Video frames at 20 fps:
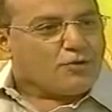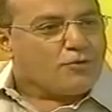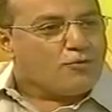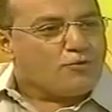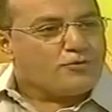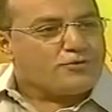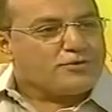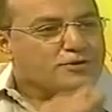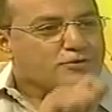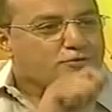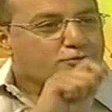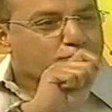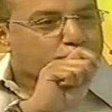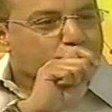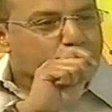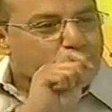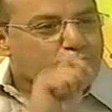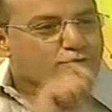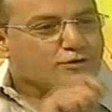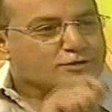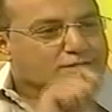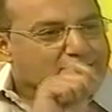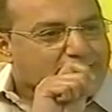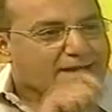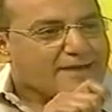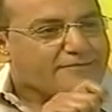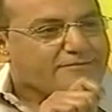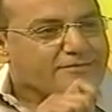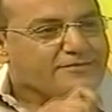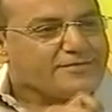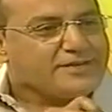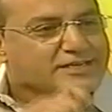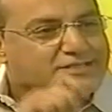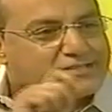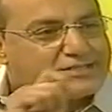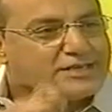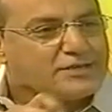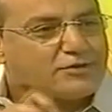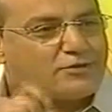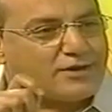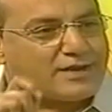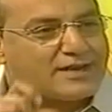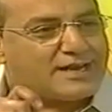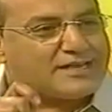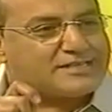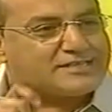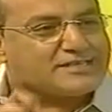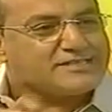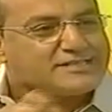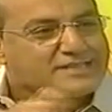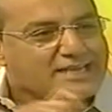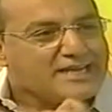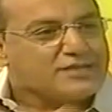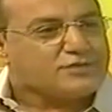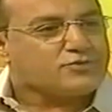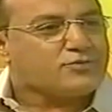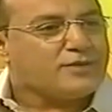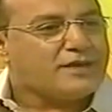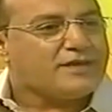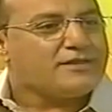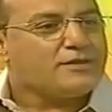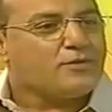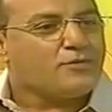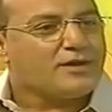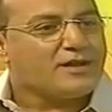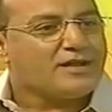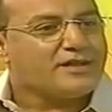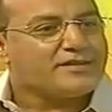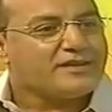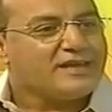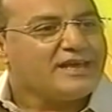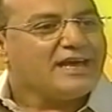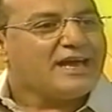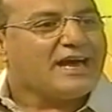who do not have even a single license elsewhere in the world,